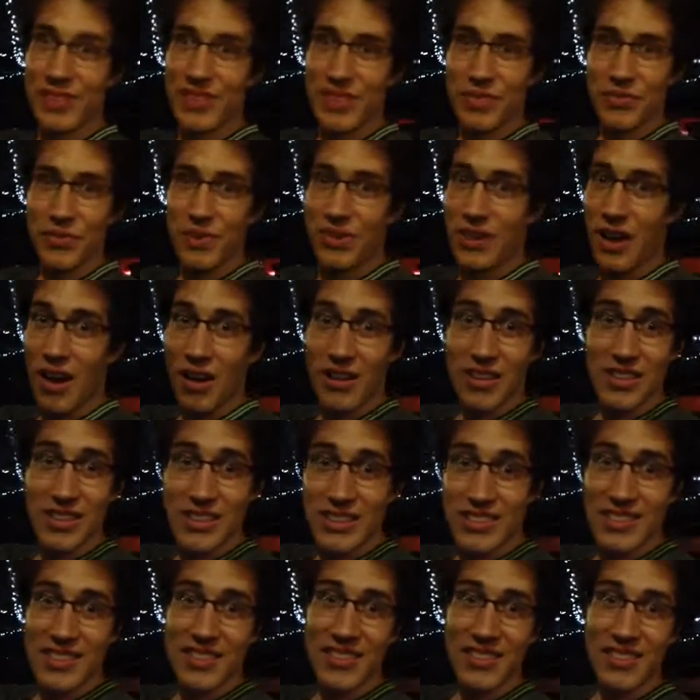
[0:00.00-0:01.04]
different
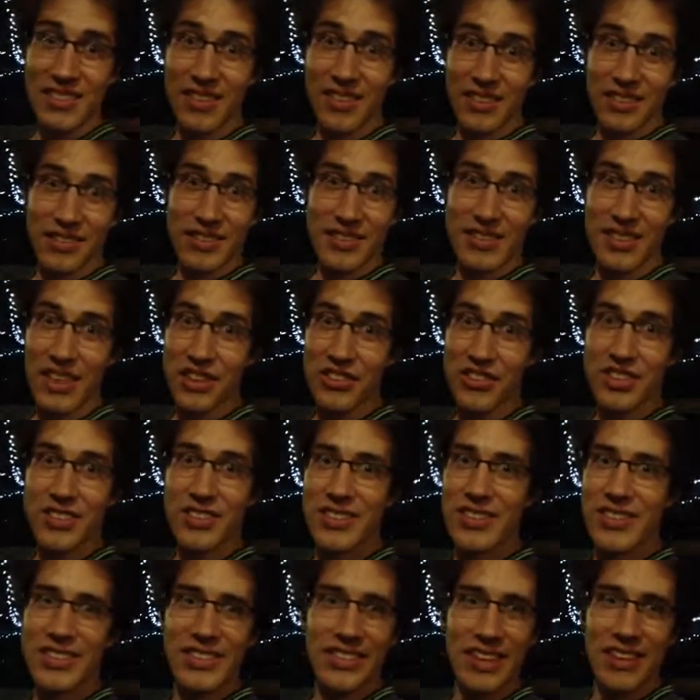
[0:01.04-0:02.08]
artists in
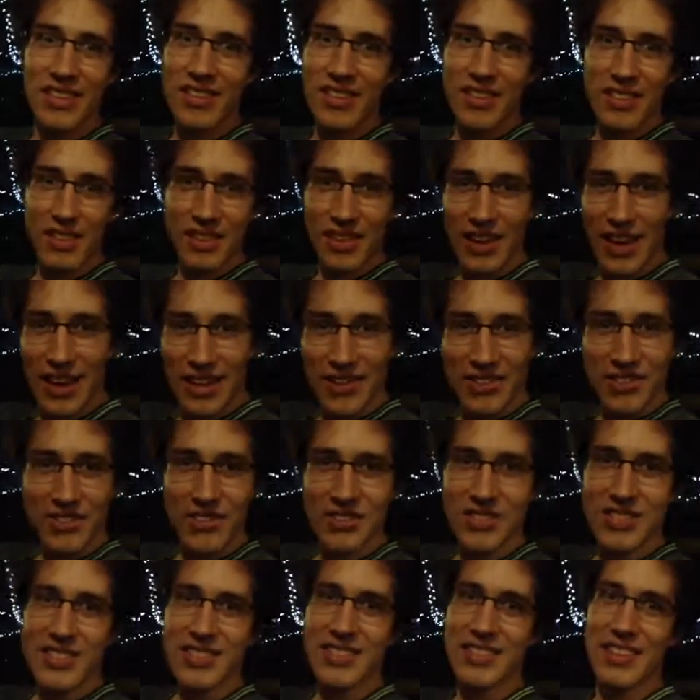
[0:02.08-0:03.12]
sessions and in
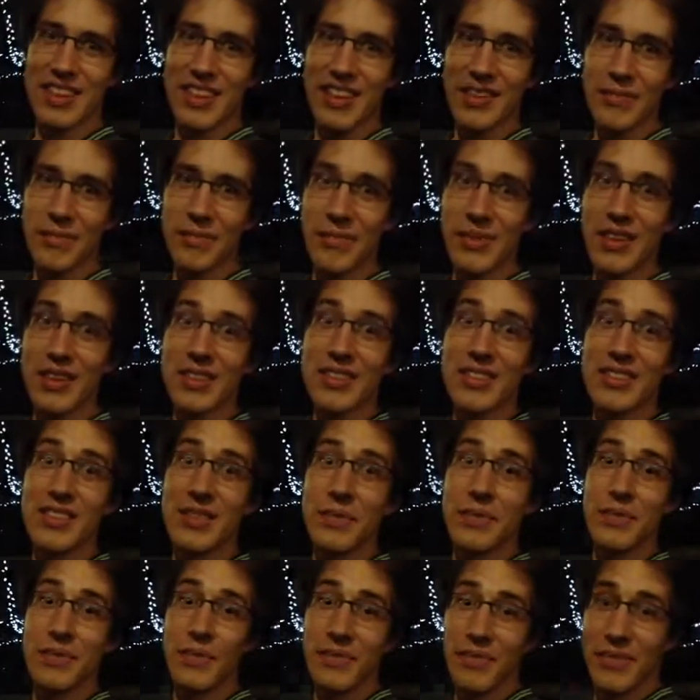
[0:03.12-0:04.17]
concerts.
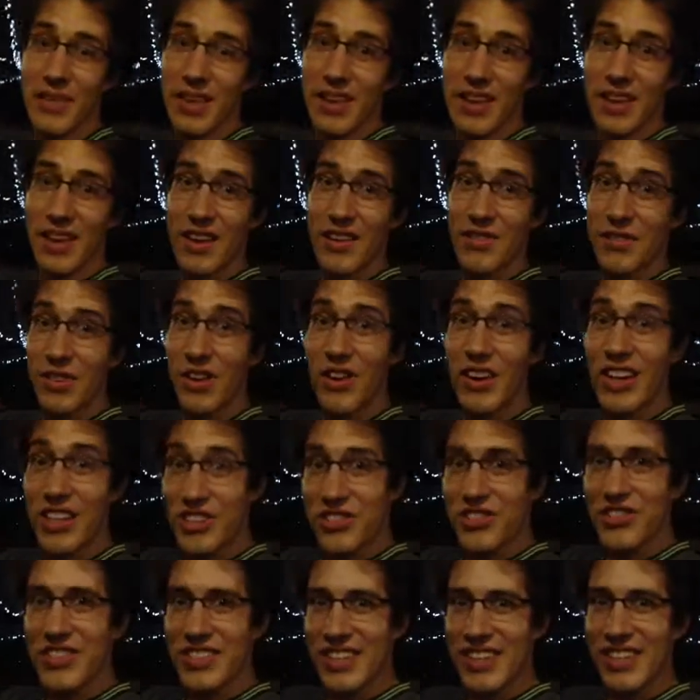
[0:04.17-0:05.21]
Some very
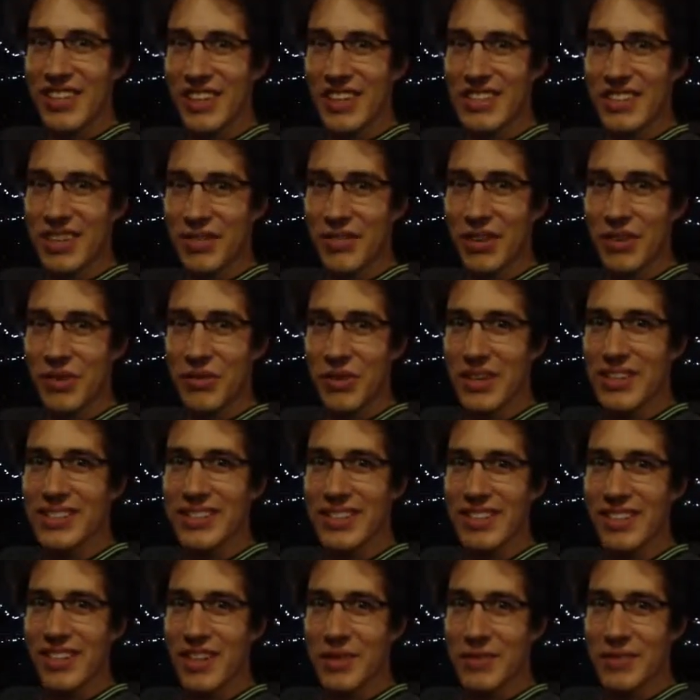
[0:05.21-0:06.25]
interesting things I've done
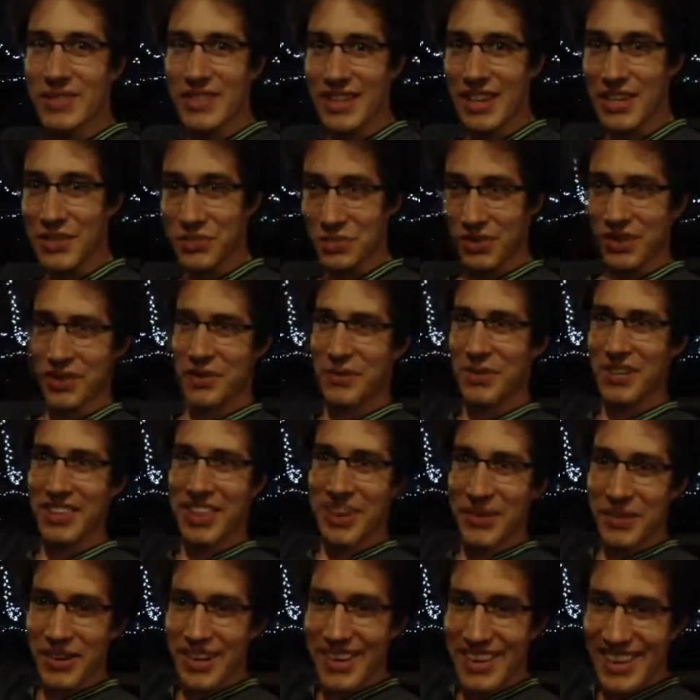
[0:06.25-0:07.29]
recently, besides working with
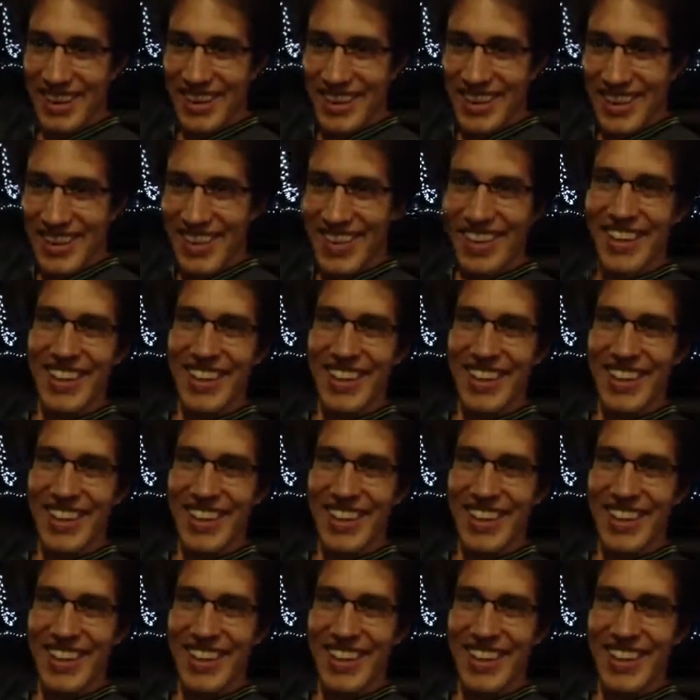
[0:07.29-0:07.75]
Irika.